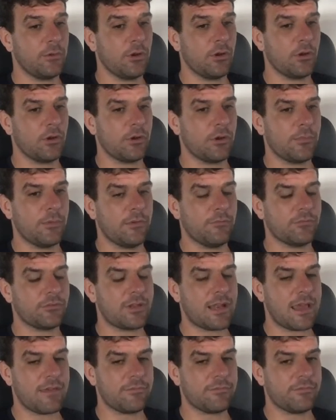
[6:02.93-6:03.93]
a lot of months
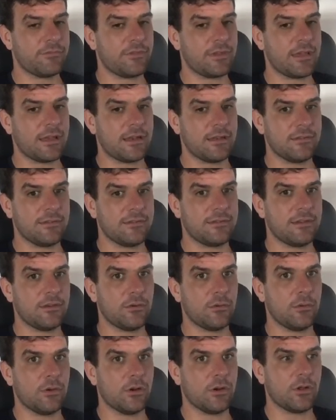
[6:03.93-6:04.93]
left and
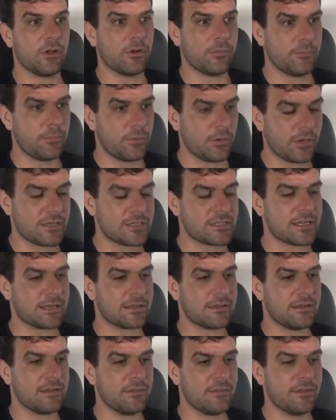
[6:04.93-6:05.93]
still a lot of bullish
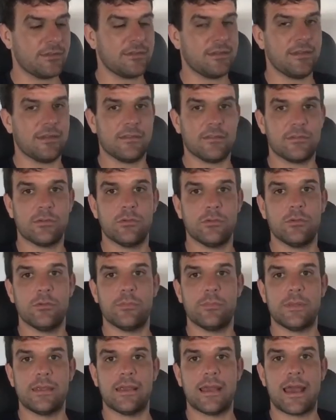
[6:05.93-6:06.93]
activity to
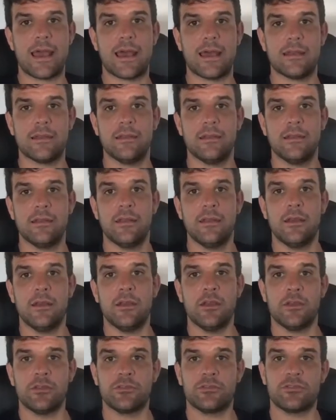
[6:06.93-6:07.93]
be had.
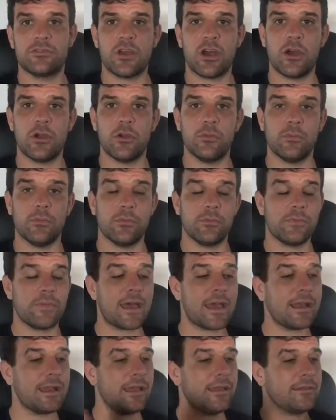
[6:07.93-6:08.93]
So
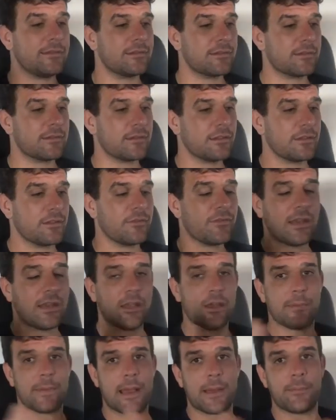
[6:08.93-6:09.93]
that is the
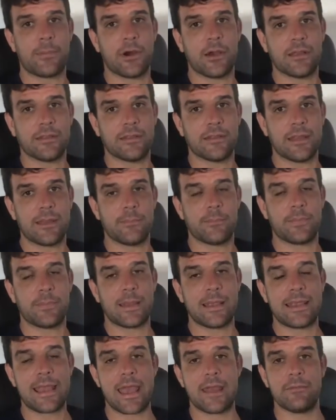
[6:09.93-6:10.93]
video about buying the dip.
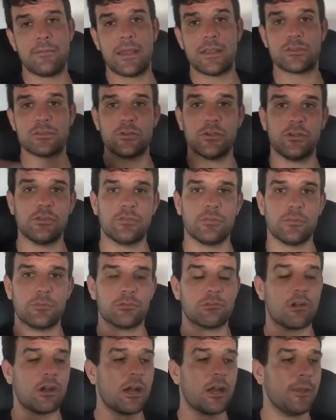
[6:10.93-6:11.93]
Again, make sure you
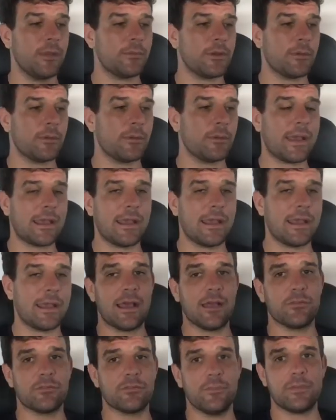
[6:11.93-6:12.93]
subscribed. I'll be banging
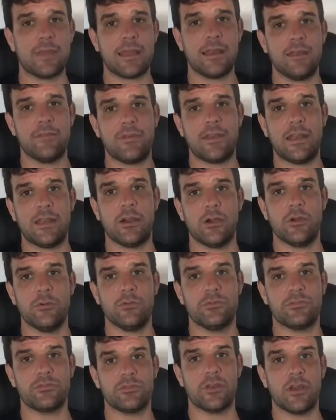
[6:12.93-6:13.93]
out some daily
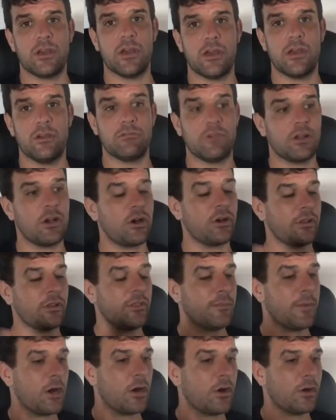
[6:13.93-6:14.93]
videos regarding
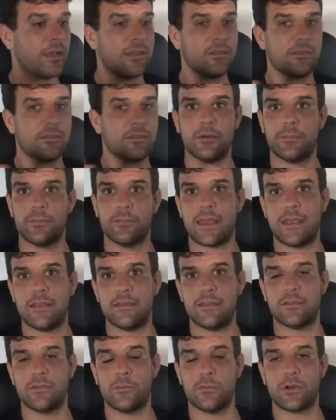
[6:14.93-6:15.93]
the markets,
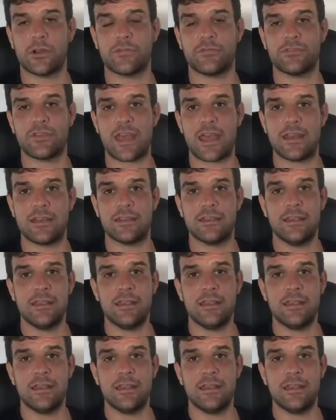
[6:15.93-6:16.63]
updates on what I've said,